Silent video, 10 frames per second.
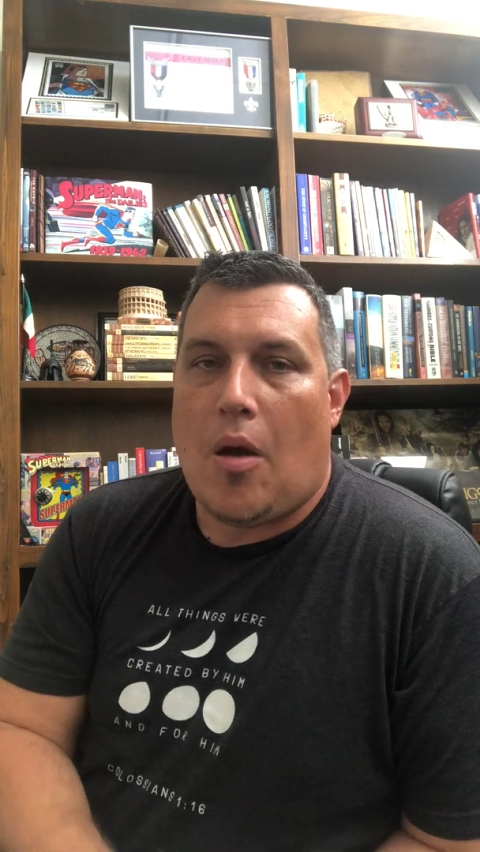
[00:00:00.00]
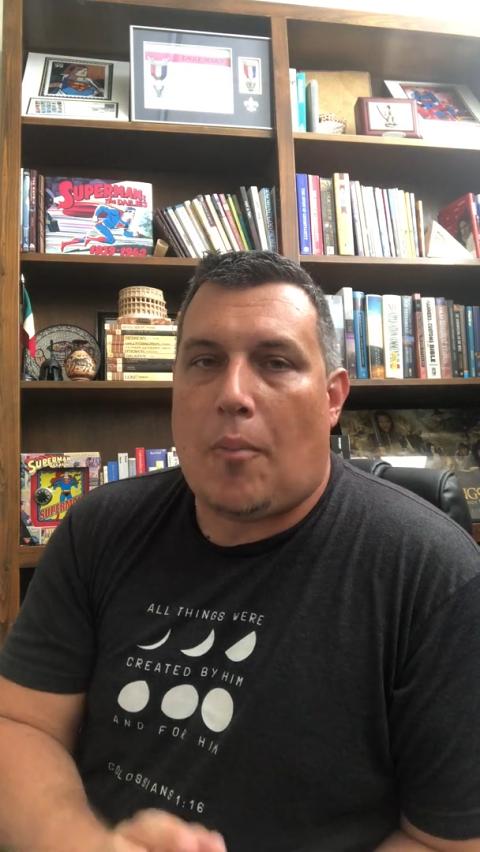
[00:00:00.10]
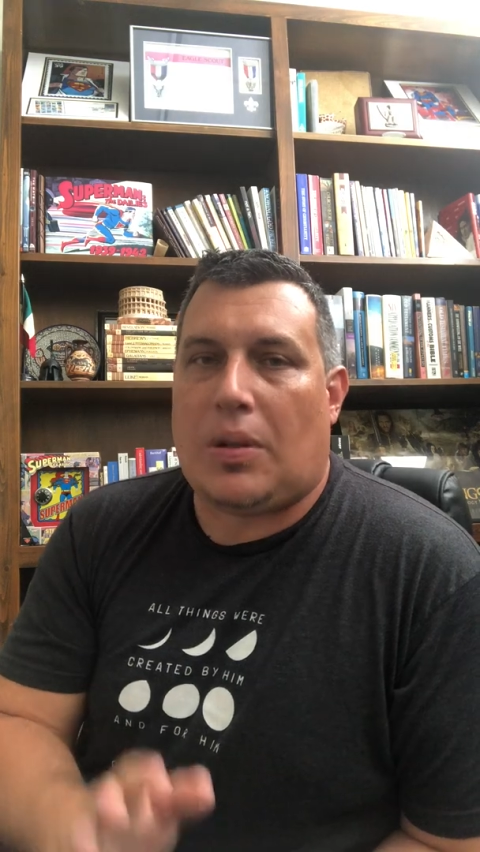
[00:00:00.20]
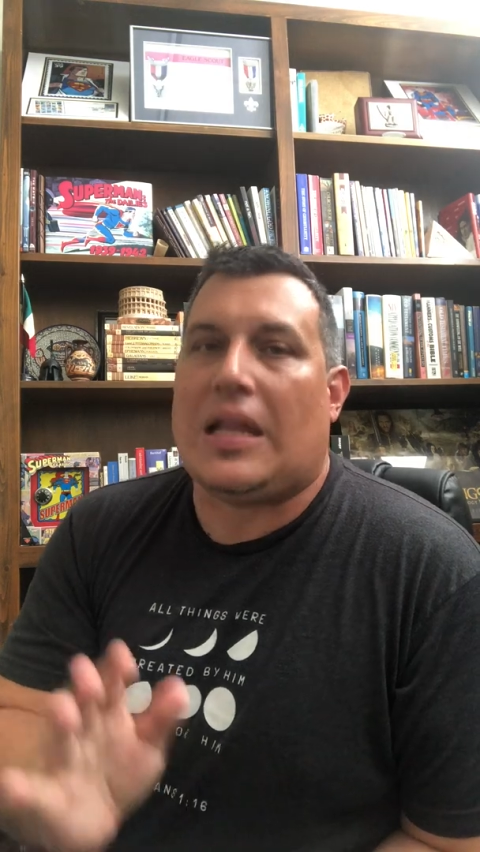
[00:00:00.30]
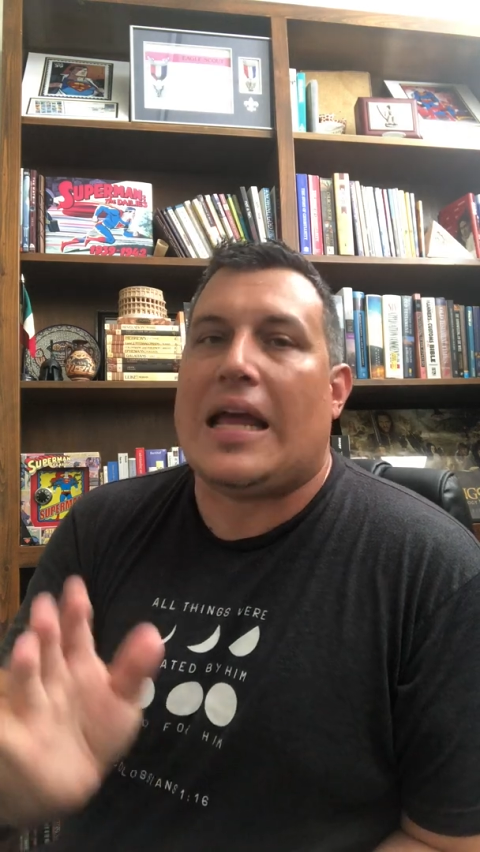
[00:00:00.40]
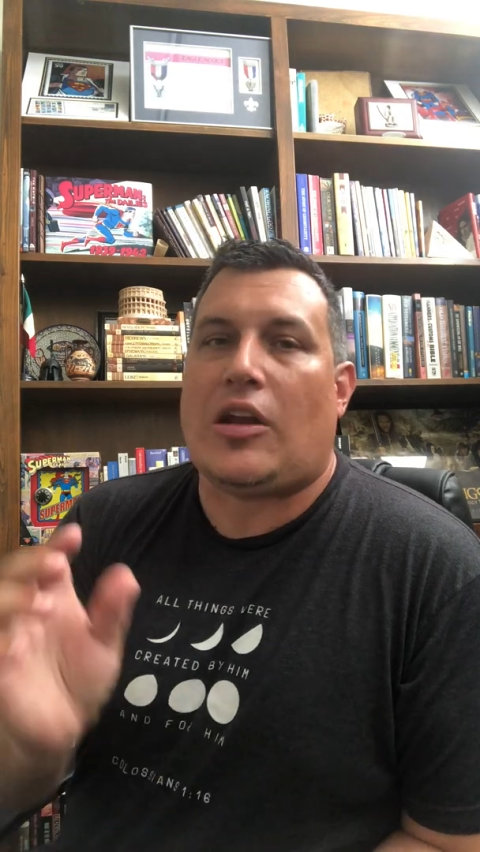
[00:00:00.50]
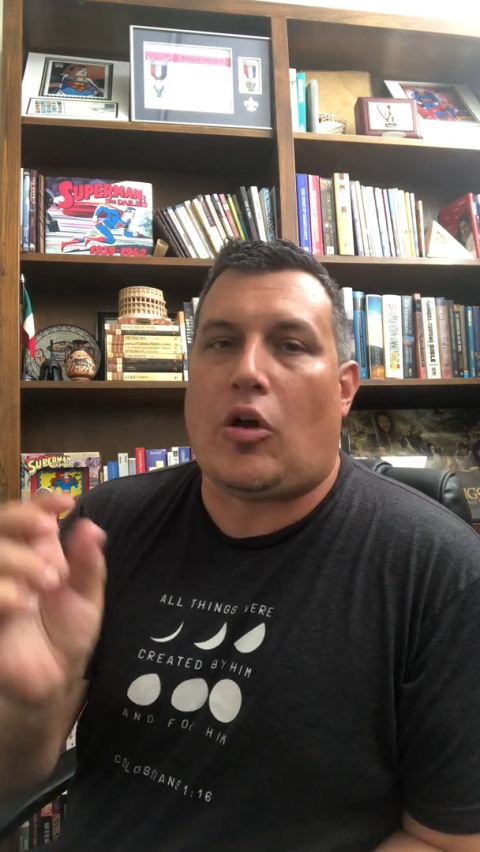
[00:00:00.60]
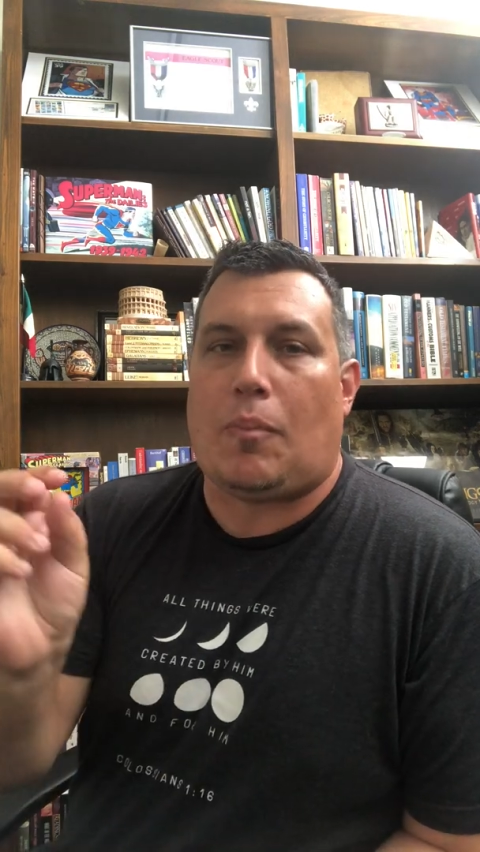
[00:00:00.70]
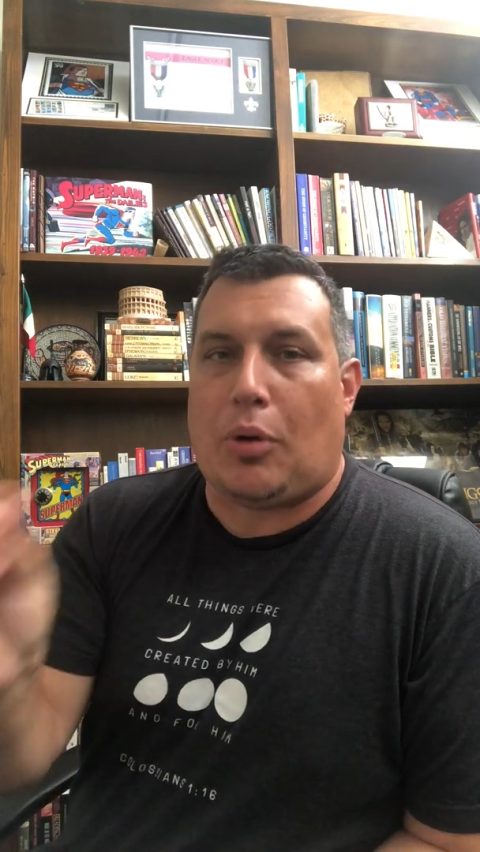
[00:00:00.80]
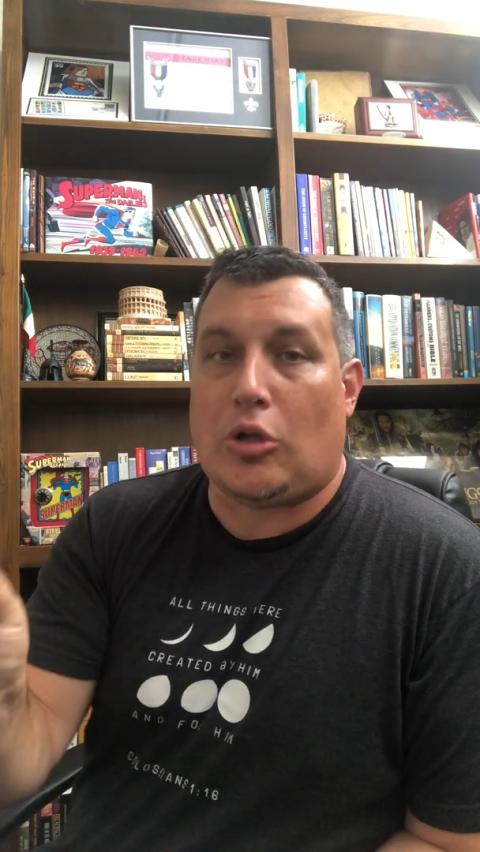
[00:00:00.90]
plan
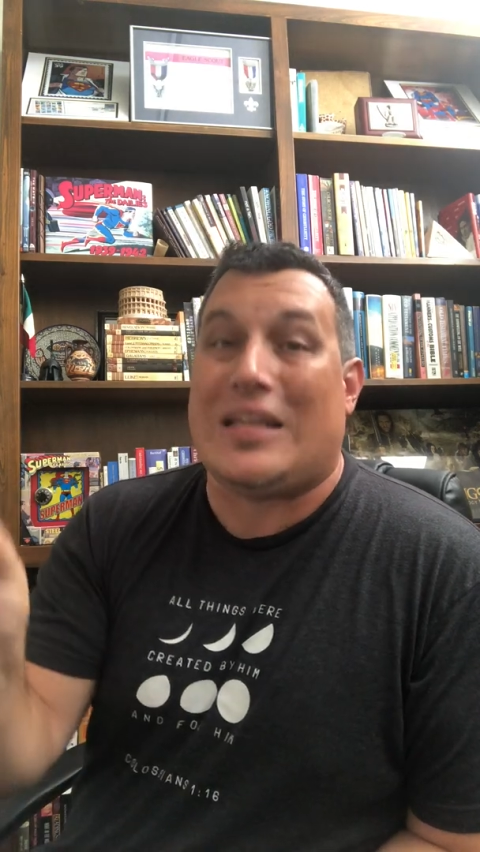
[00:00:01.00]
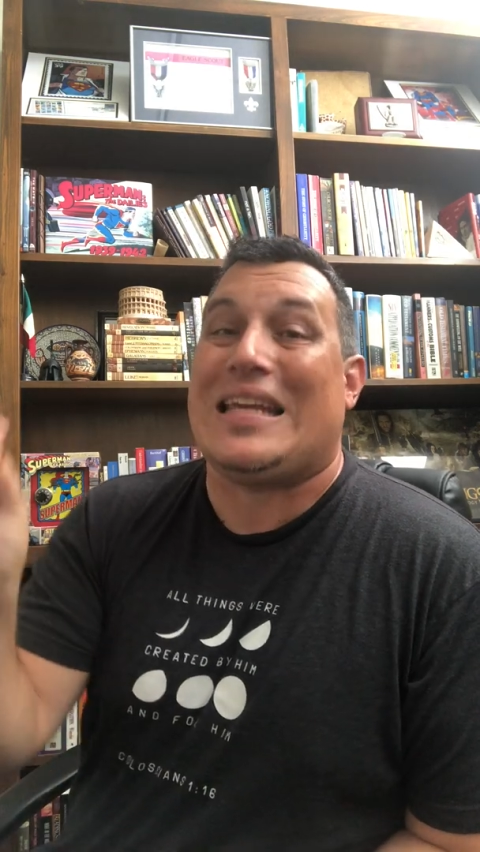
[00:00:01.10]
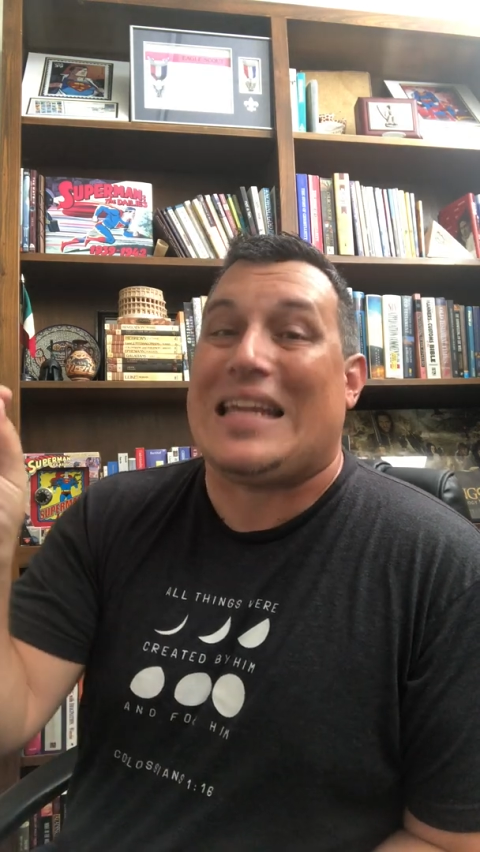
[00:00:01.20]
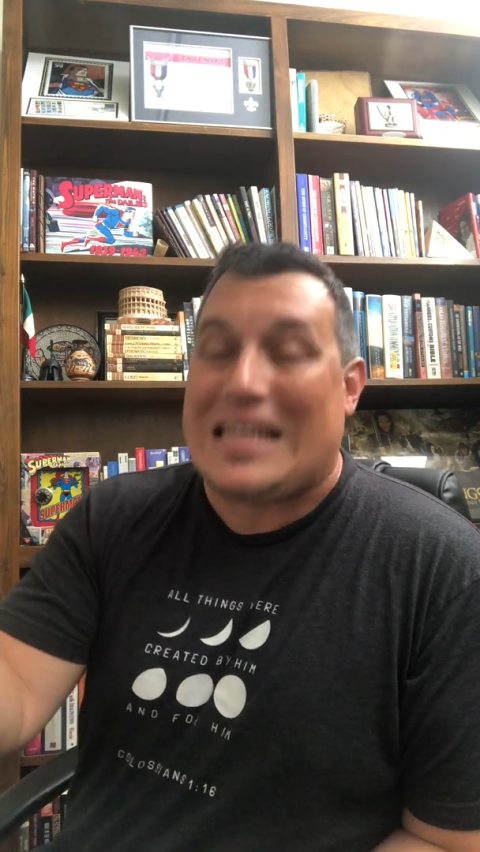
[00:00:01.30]
on pulling